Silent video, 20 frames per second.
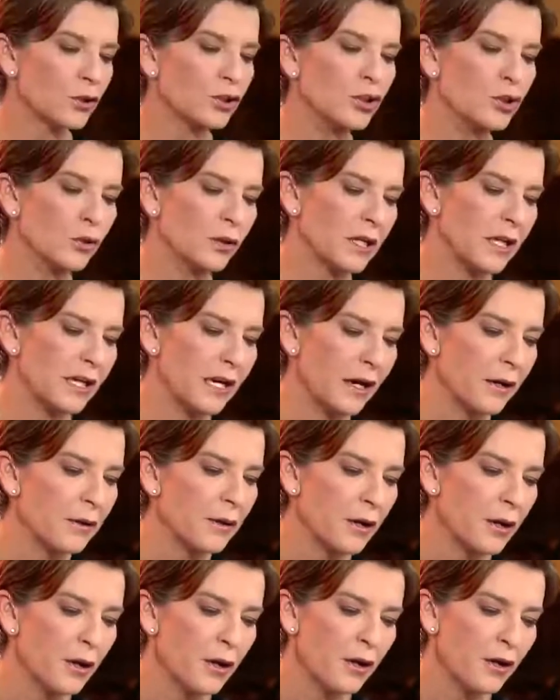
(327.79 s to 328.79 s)
nuclear
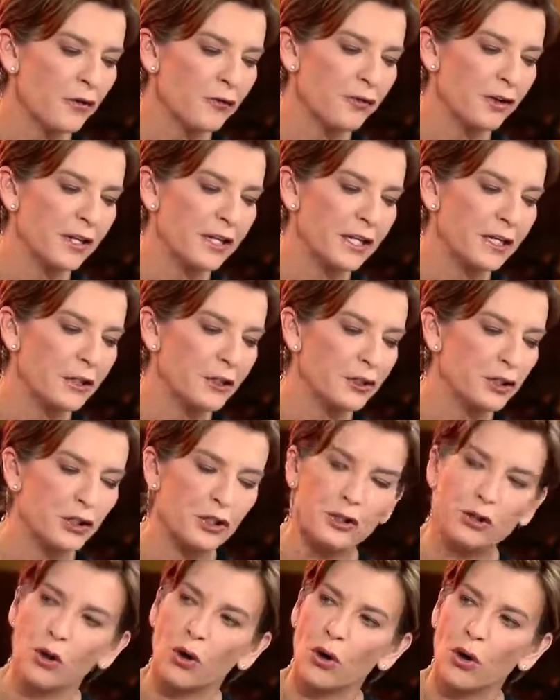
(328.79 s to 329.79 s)
fit into
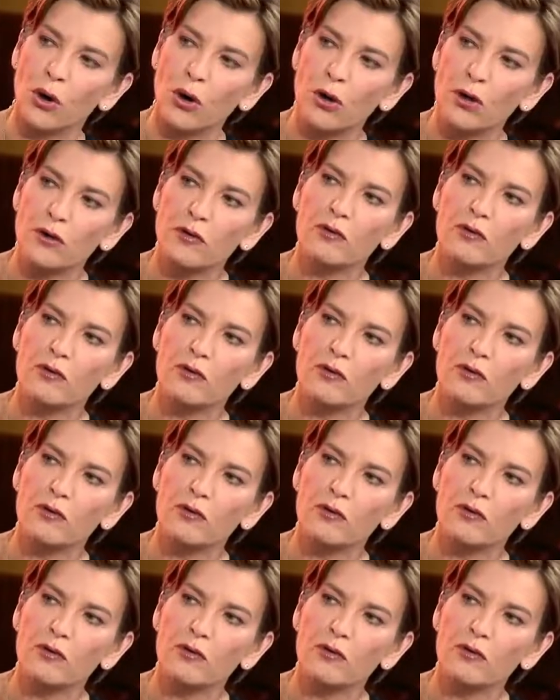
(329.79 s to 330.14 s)
your